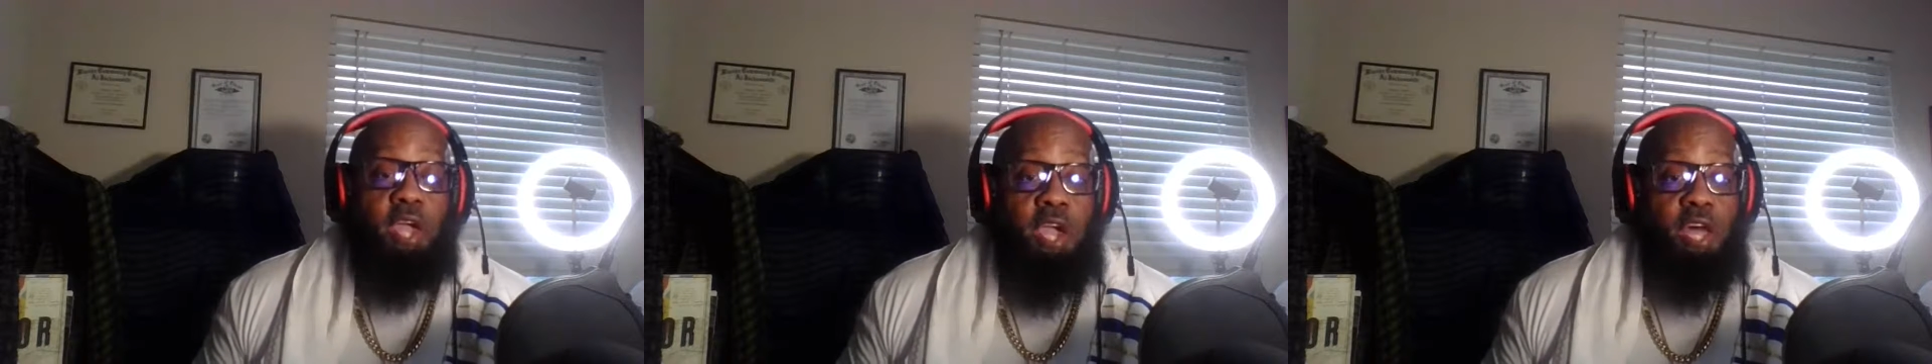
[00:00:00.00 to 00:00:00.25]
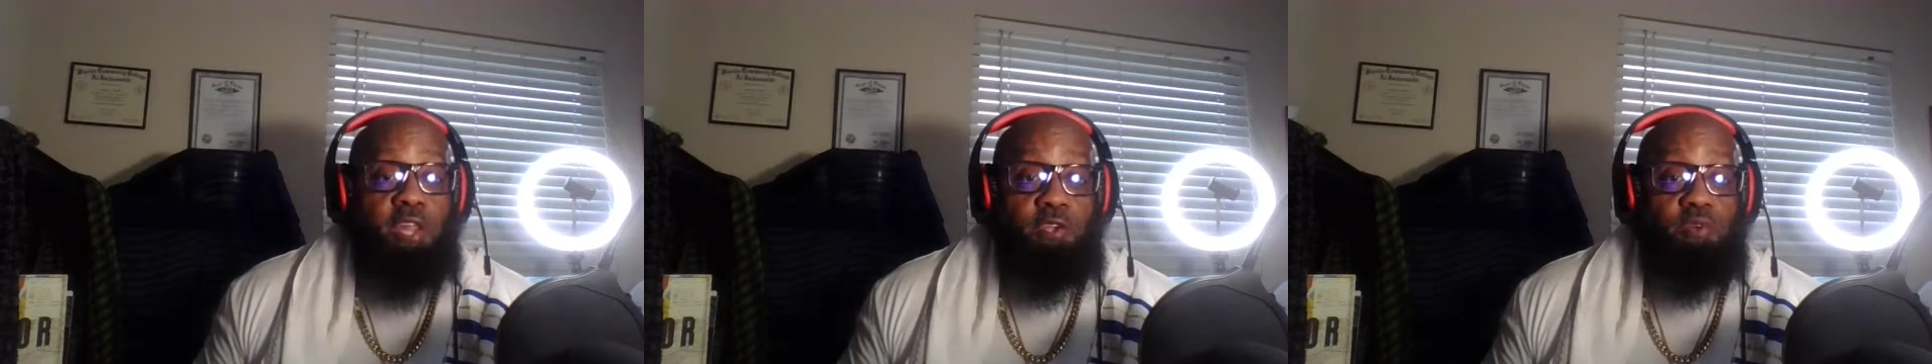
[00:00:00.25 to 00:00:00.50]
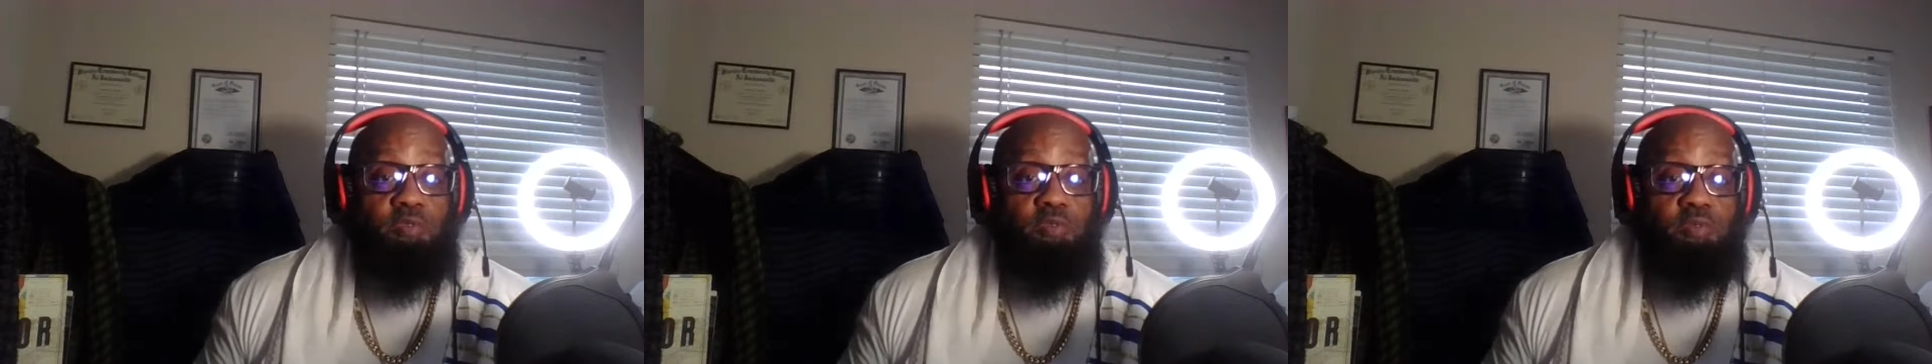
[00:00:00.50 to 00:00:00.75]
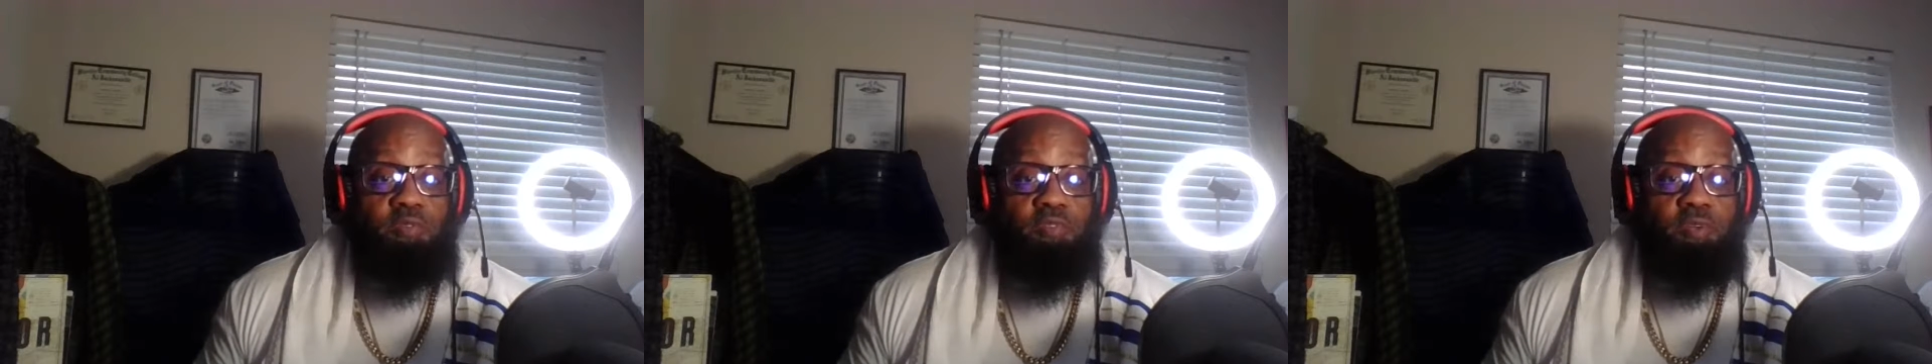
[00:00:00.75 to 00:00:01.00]
killing you.
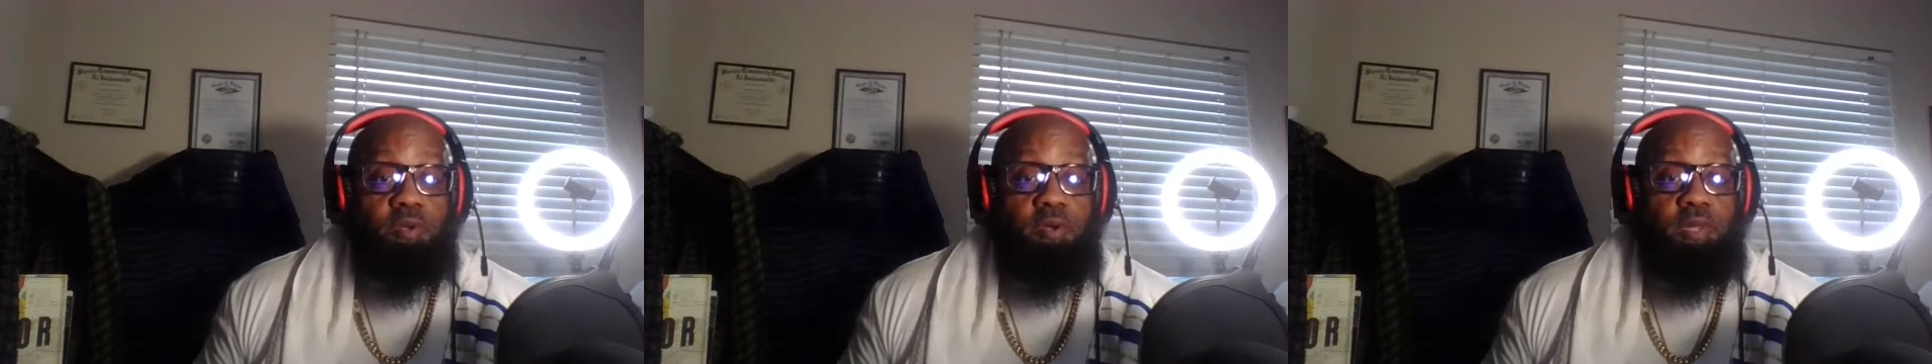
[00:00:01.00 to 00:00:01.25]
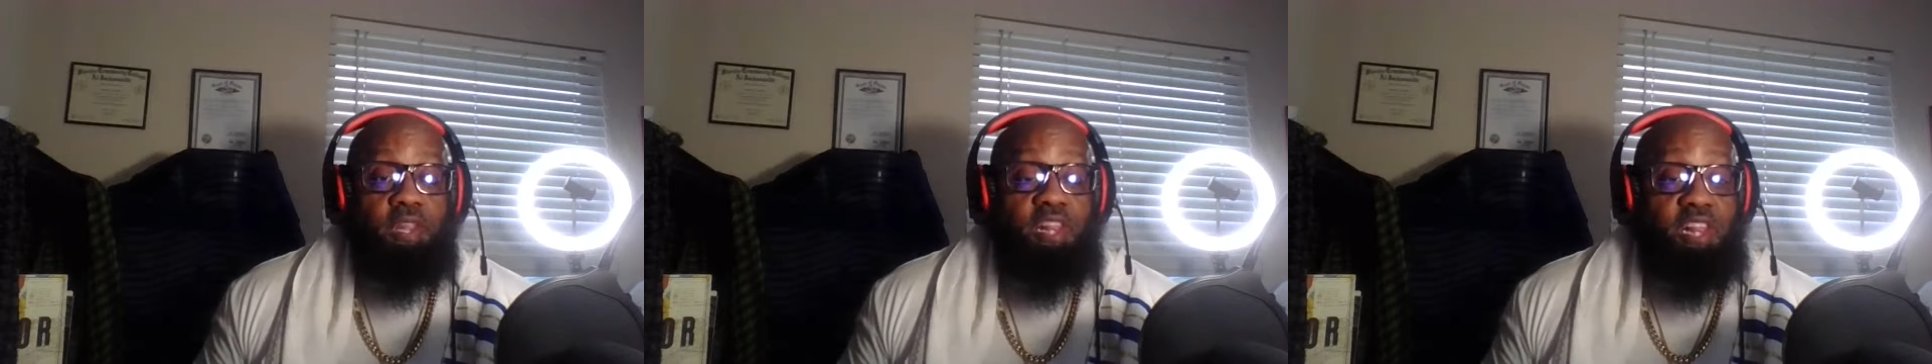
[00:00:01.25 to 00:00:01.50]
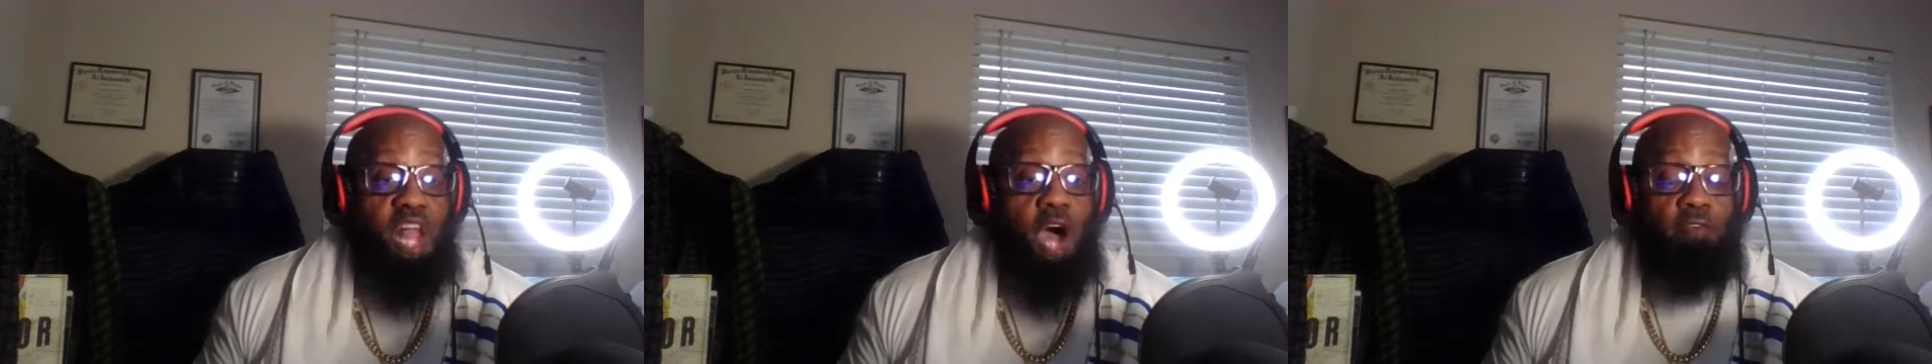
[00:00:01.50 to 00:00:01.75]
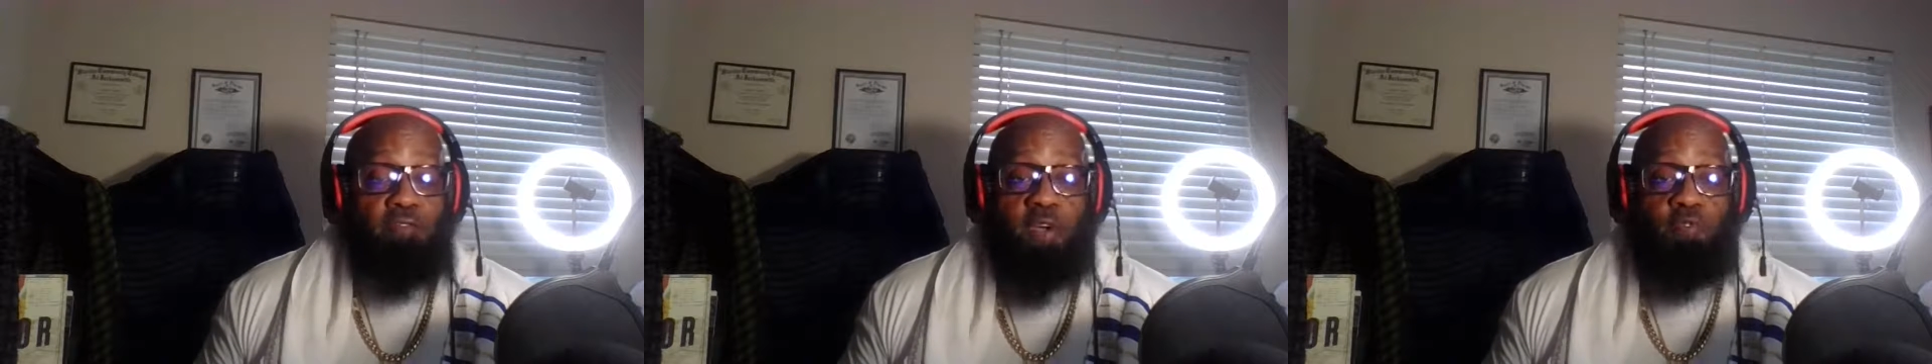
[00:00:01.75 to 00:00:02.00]

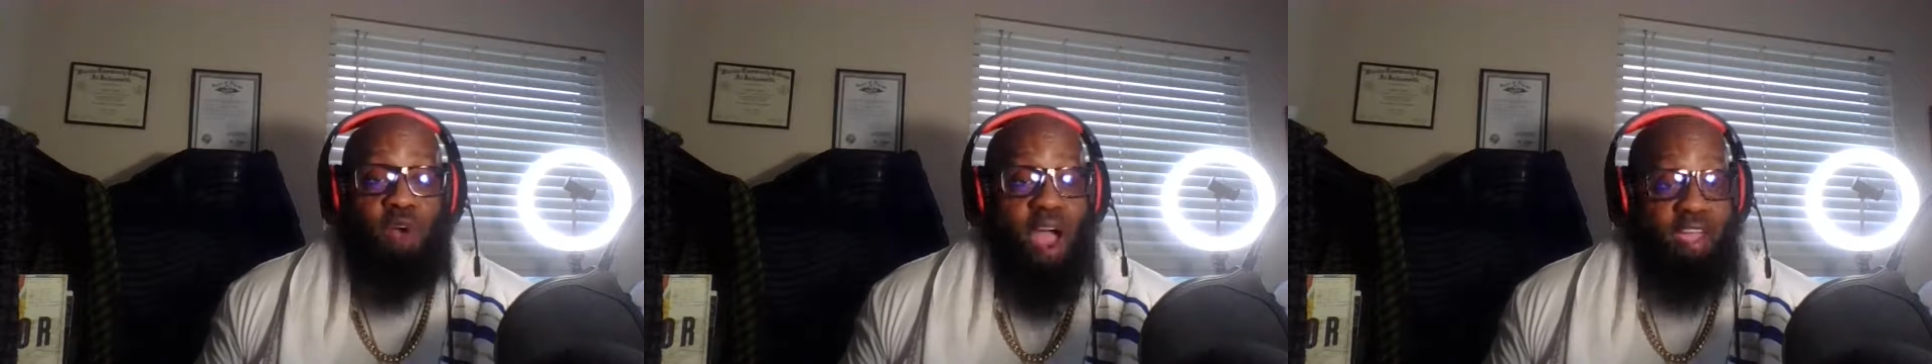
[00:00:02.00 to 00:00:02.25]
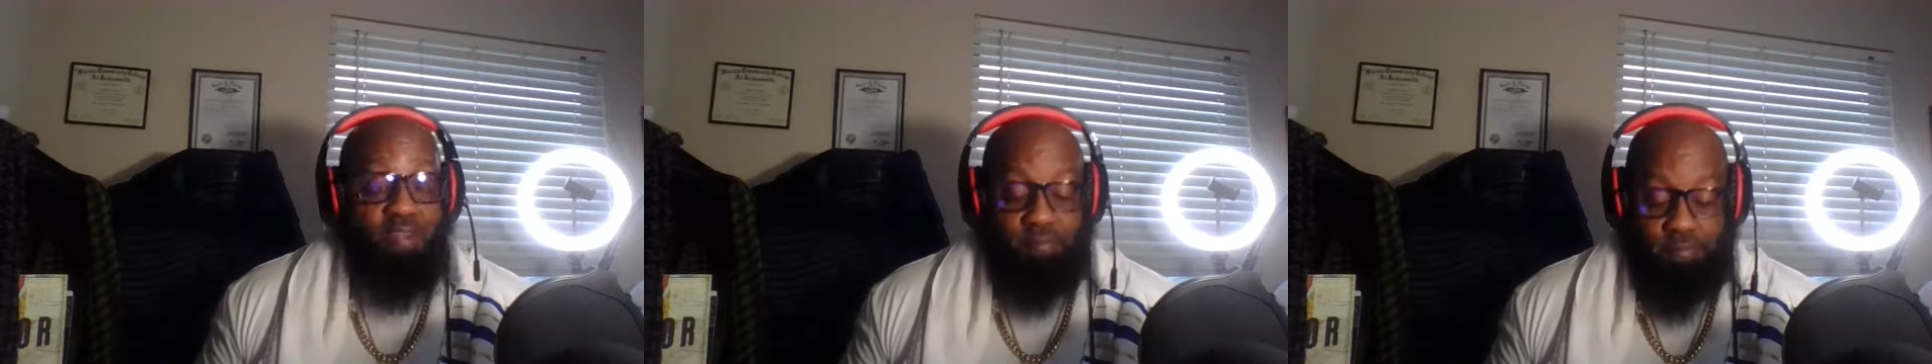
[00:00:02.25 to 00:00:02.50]
Left and right.